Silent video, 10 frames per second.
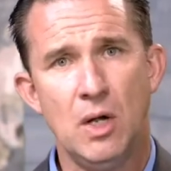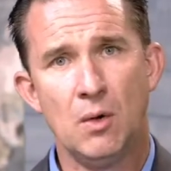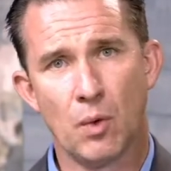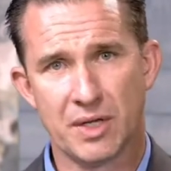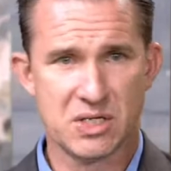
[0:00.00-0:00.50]

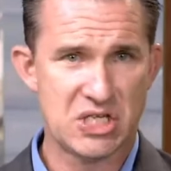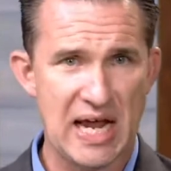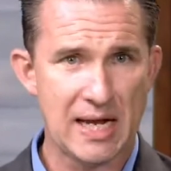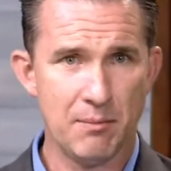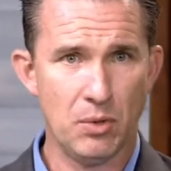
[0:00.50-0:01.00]
were the
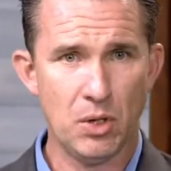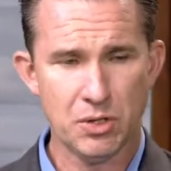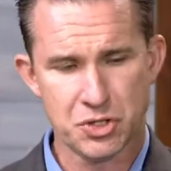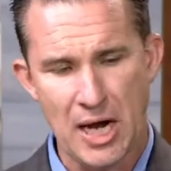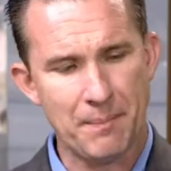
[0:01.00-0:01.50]
second
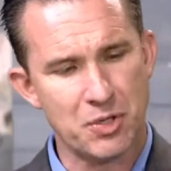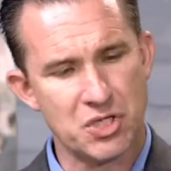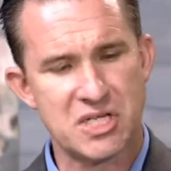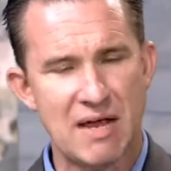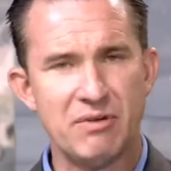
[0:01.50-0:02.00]
book, chapters
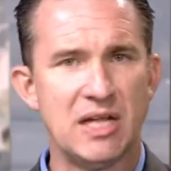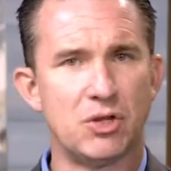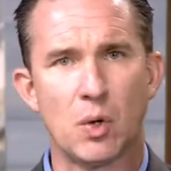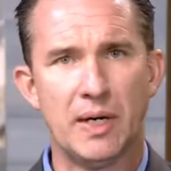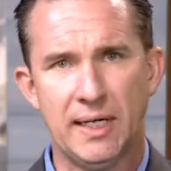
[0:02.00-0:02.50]

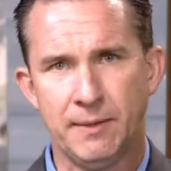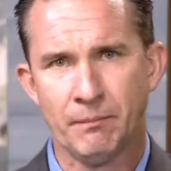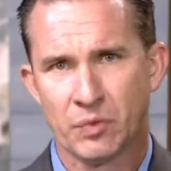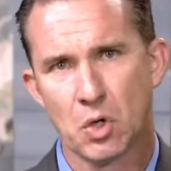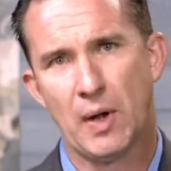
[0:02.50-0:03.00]
73
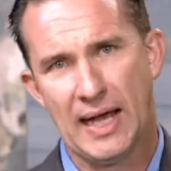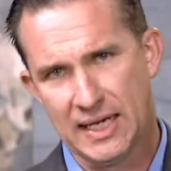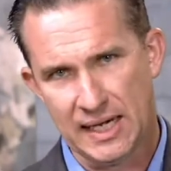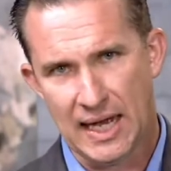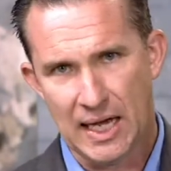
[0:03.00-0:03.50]
through
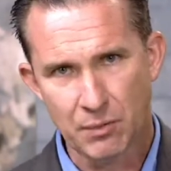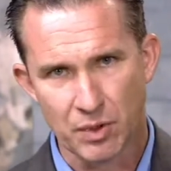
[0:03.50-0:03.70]
89,